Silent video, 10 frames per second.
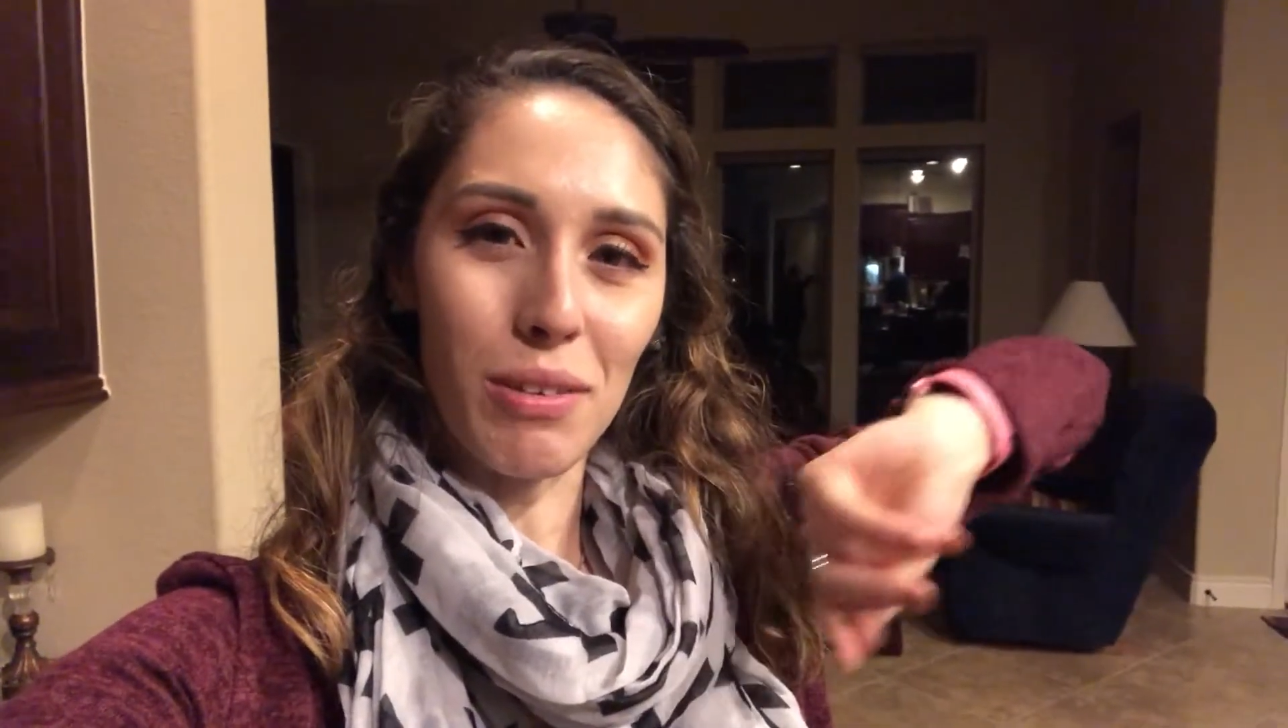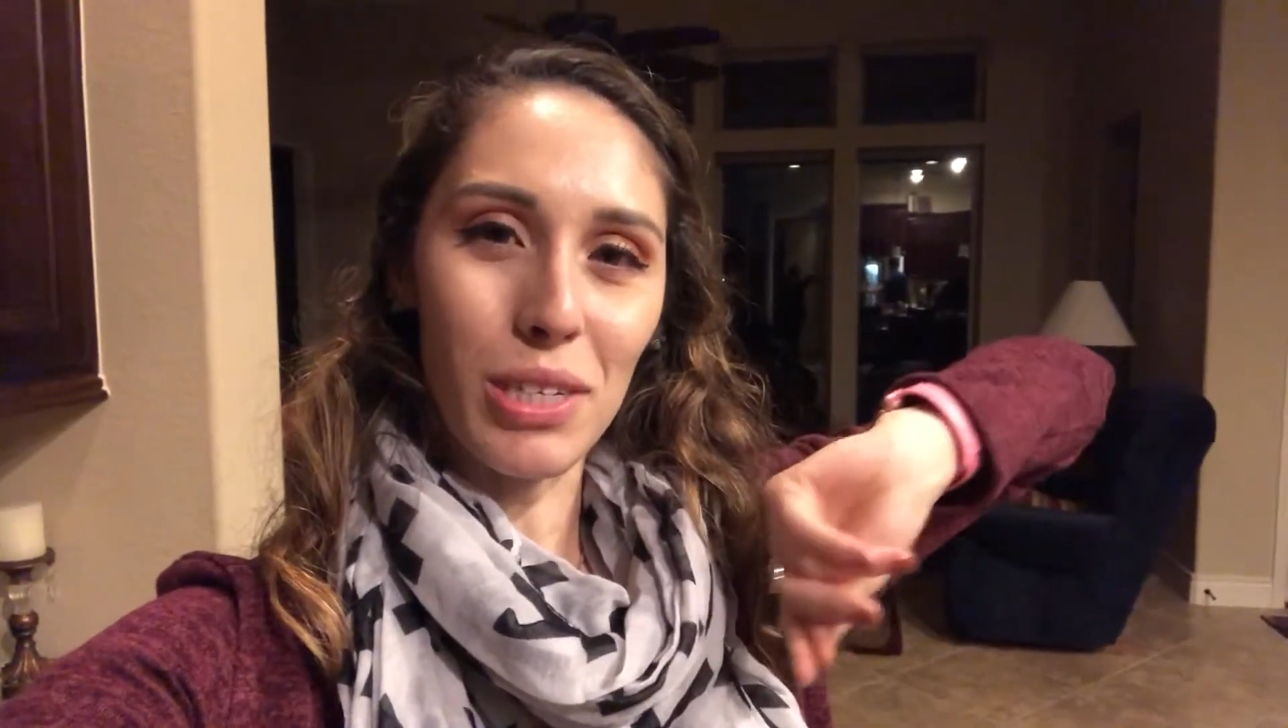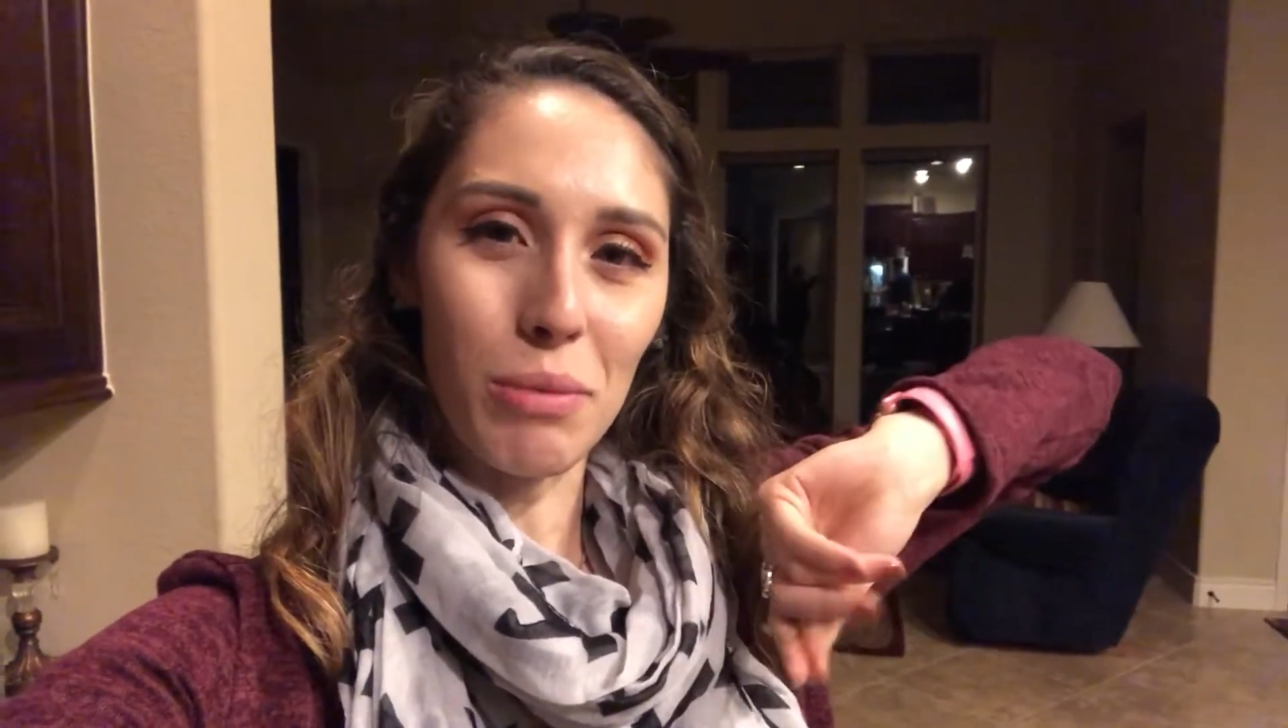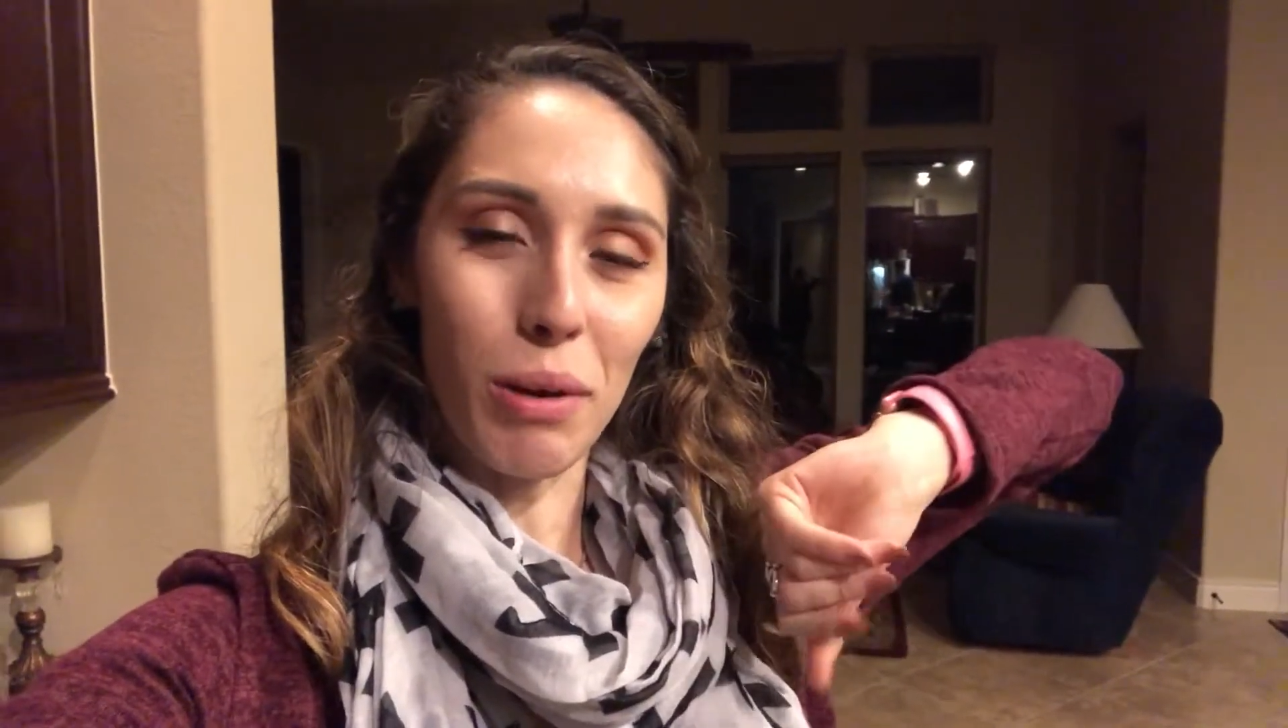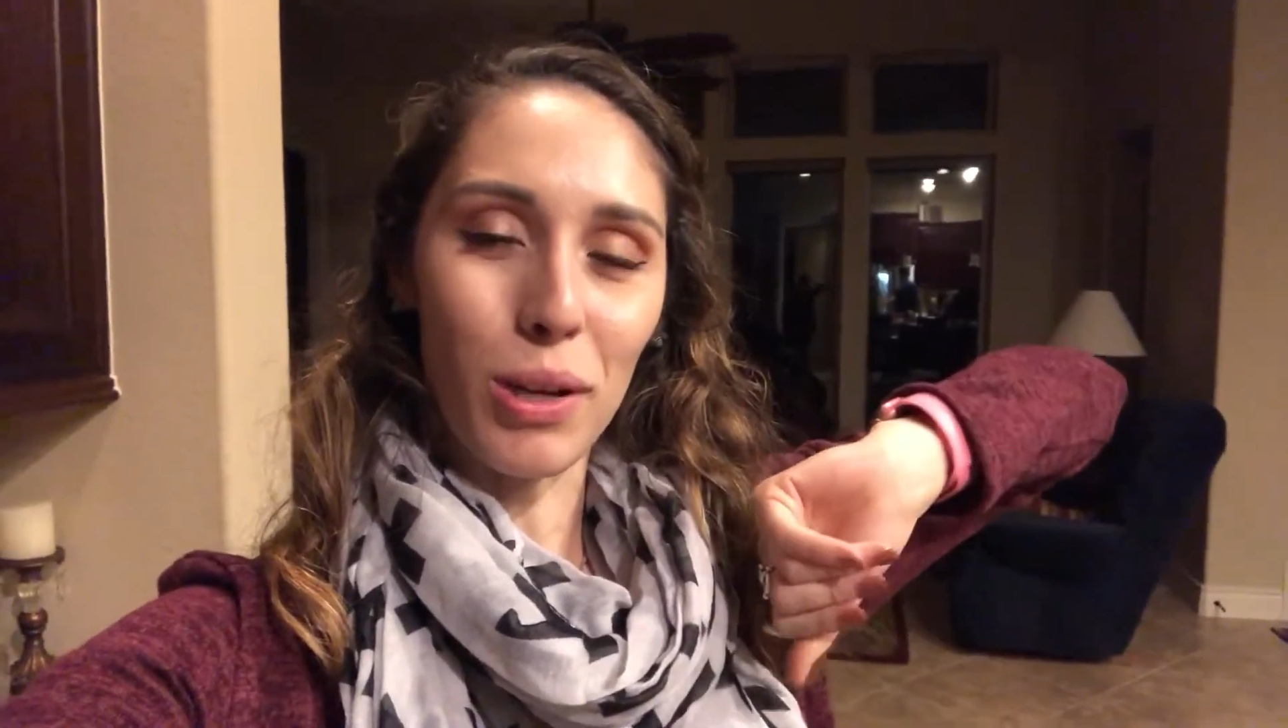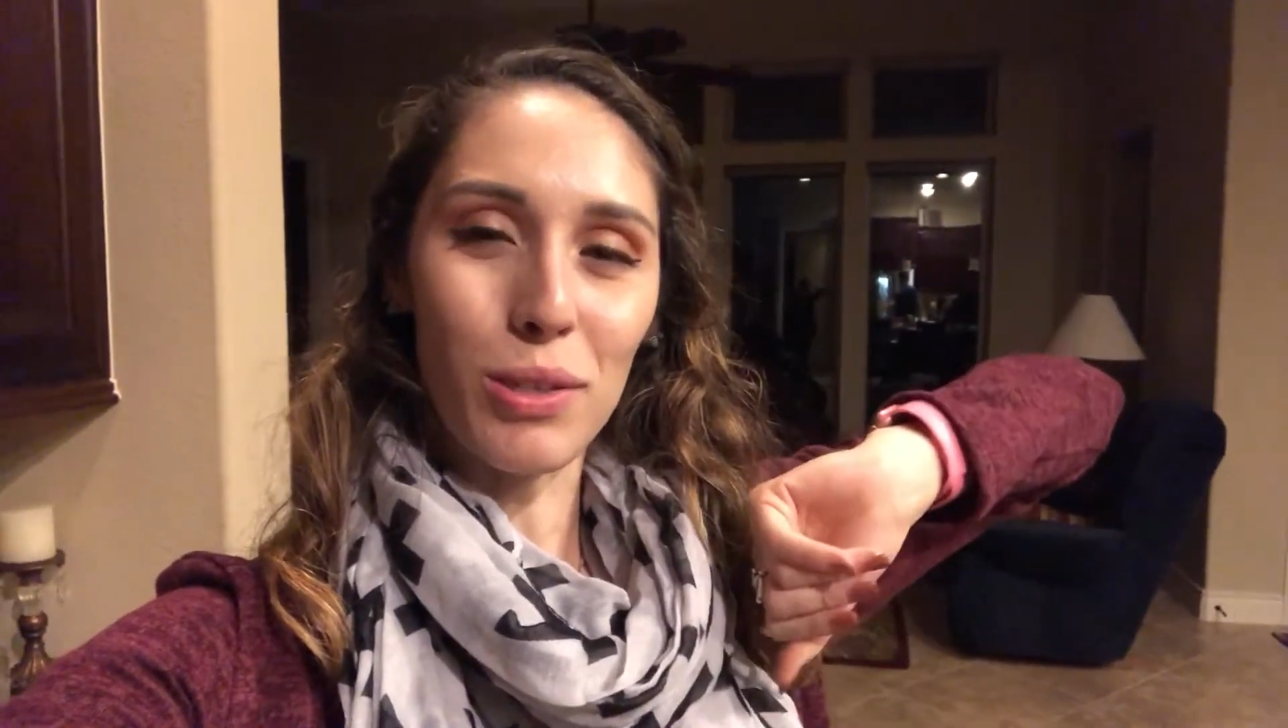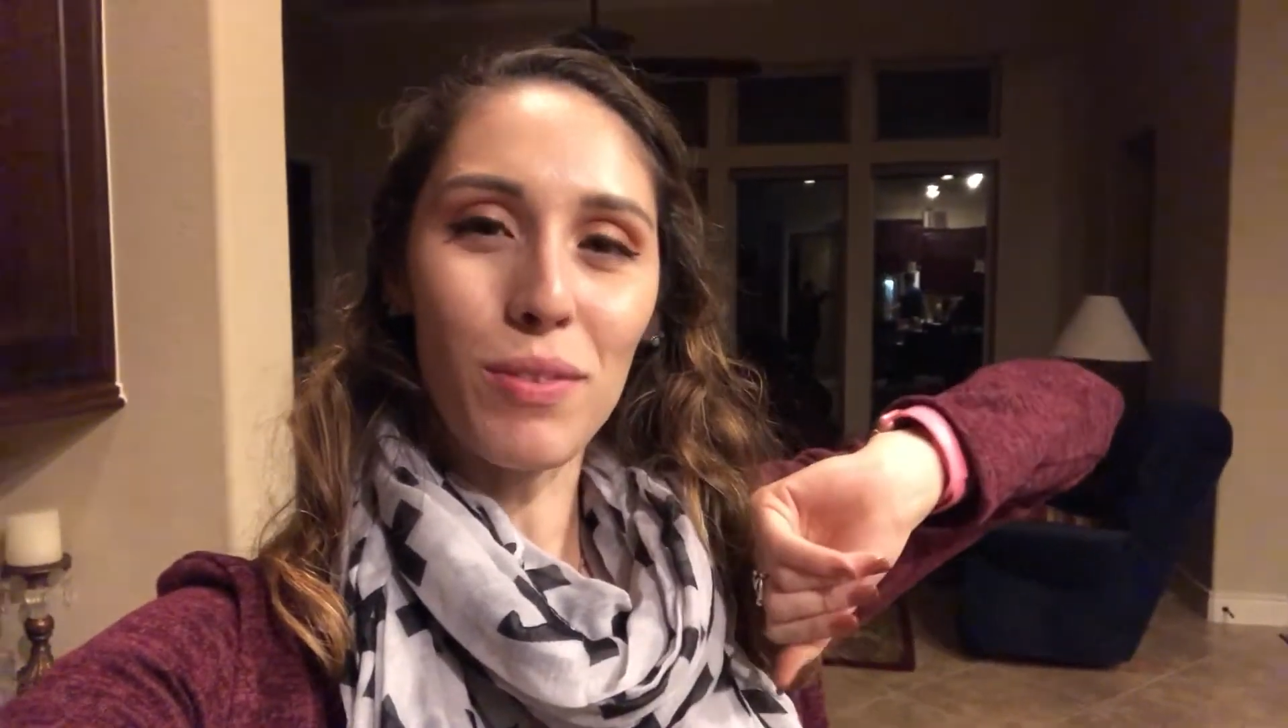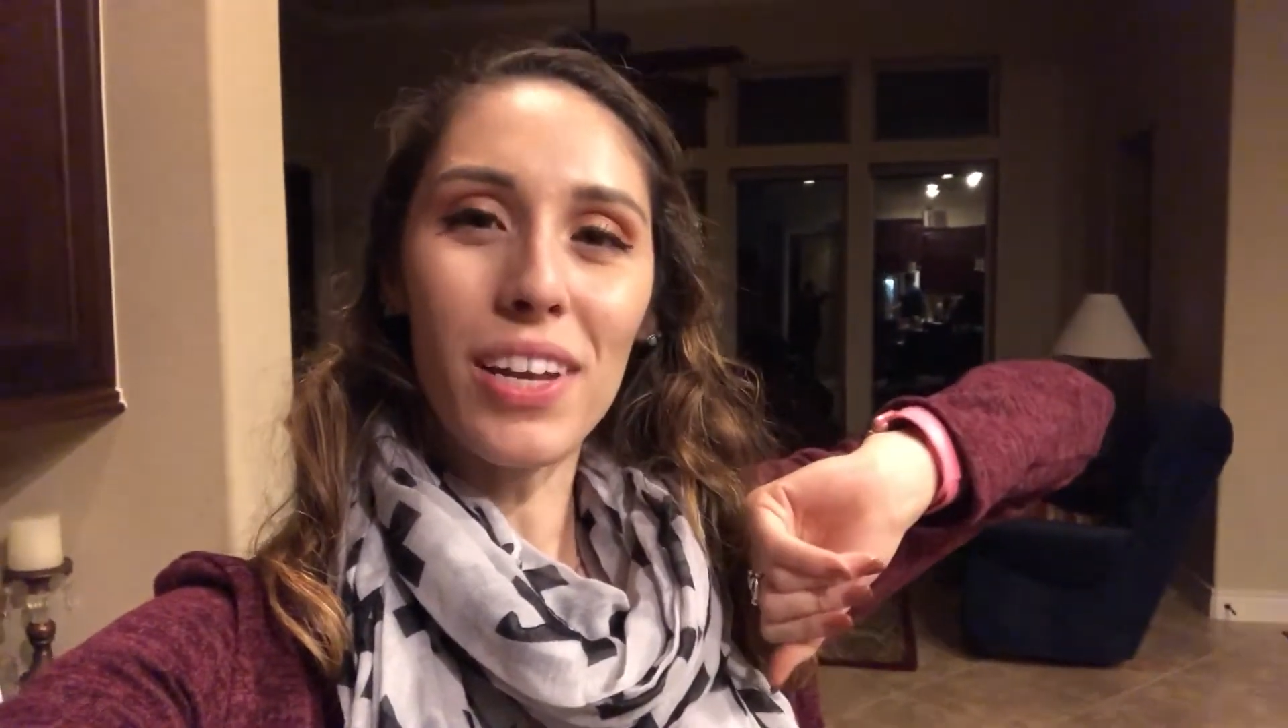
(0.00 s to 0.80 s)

you in tomorrow's